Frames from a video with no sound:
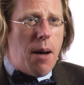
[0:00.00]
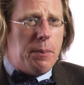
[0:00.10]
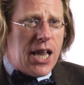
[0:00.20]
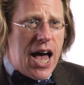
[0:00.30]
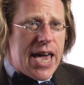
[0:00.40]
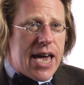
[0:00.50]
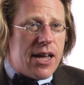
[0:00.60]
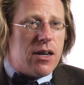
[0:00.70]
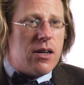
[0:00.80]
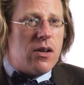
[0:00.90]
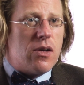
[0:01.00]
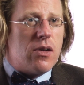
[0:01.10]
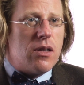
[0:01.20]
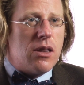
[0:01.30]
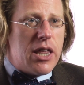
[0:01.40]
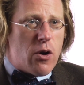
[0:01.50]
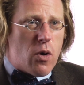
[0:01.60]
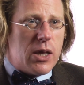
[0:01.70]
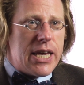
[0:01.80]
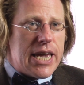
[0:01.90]
apply it
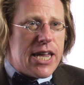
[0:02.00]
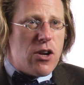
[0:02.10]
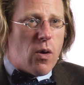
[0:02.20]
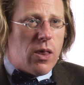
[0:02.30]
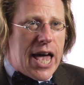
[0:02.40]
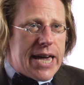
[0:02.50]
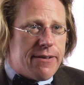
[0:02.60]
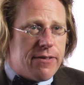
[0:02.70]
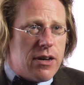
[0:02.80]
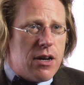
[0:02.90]
literally in your life.